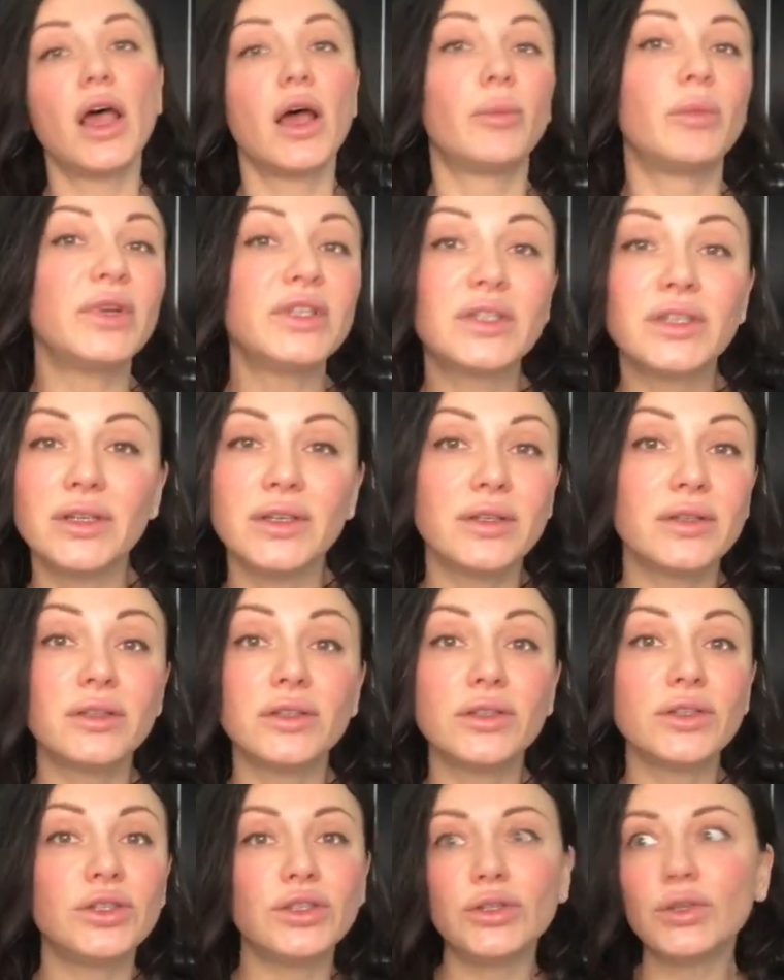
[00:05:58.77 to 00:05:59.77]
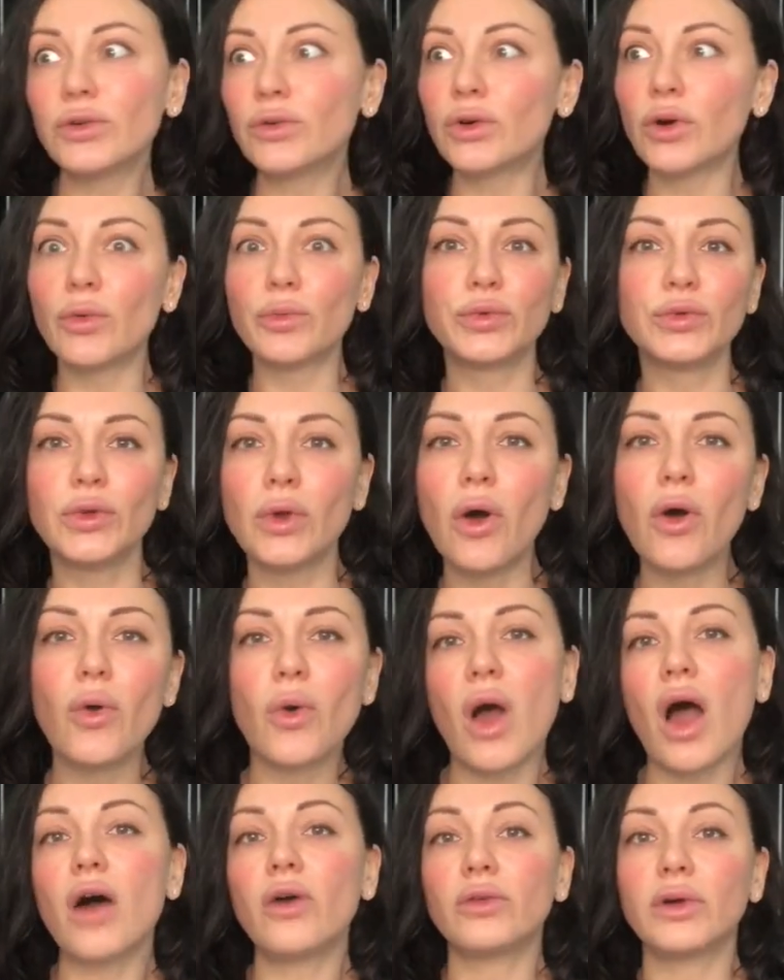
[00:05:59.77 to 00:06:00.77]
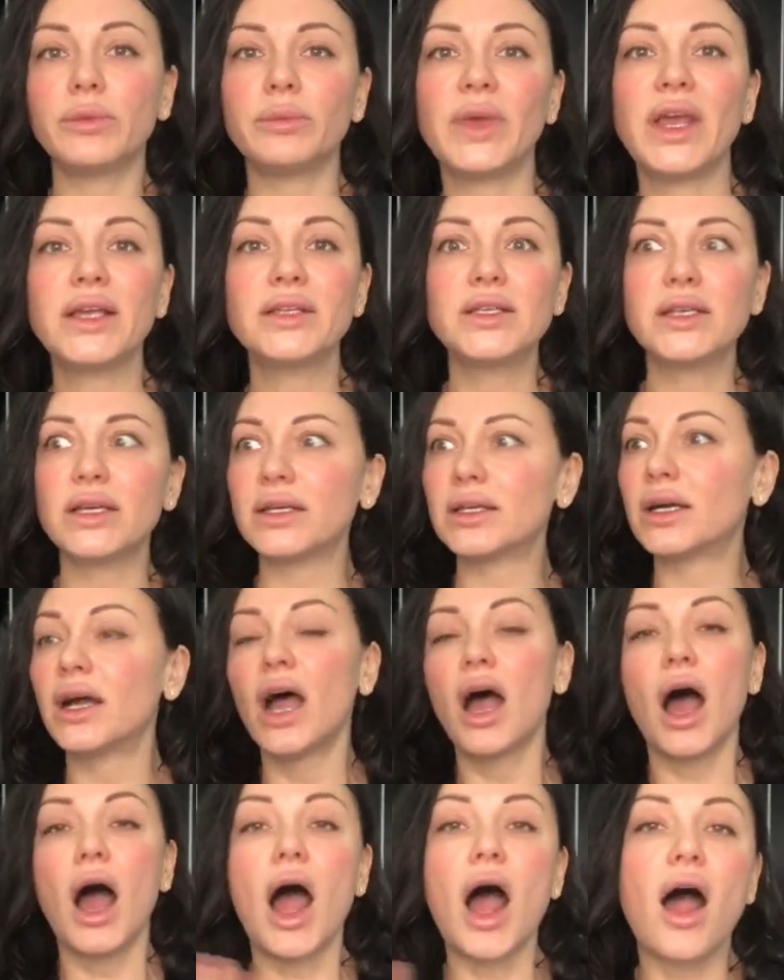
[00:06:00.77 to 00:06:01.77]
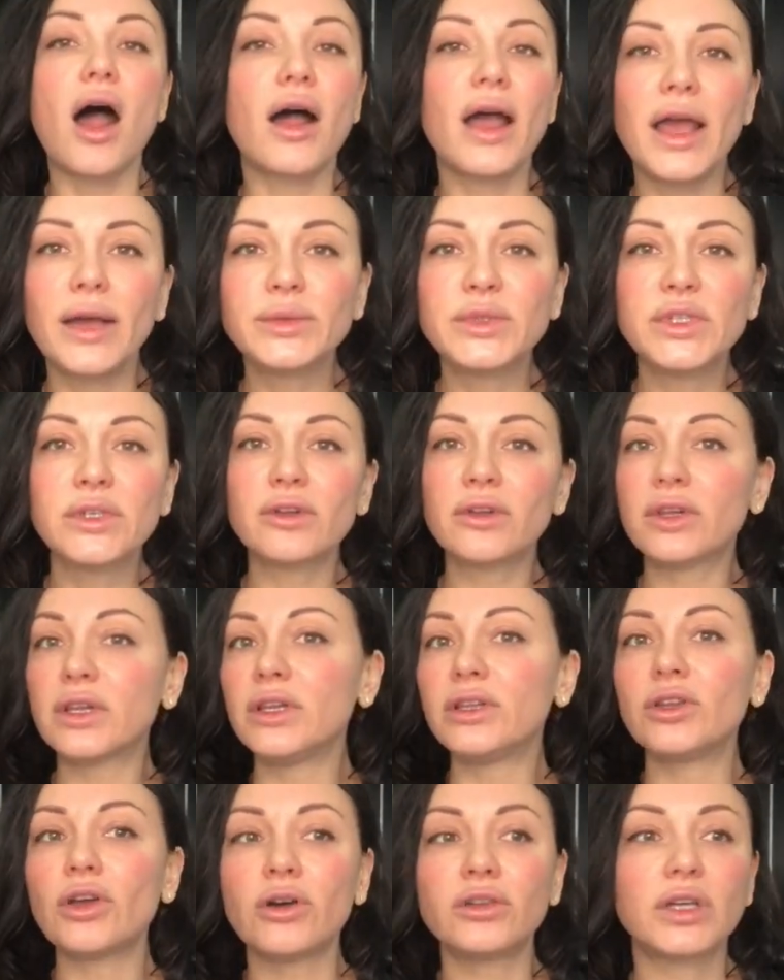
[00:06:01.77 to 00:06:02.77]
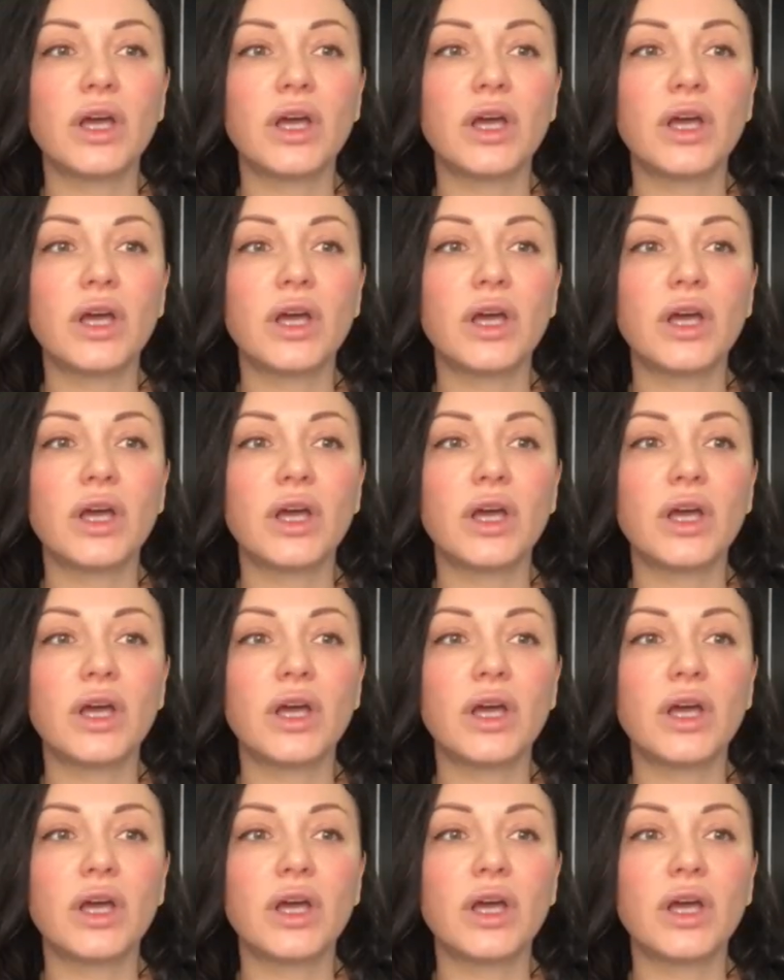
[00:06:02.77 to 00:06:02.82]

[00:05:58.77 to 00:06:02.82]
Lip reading: but in Europe, no, our media are absolutely not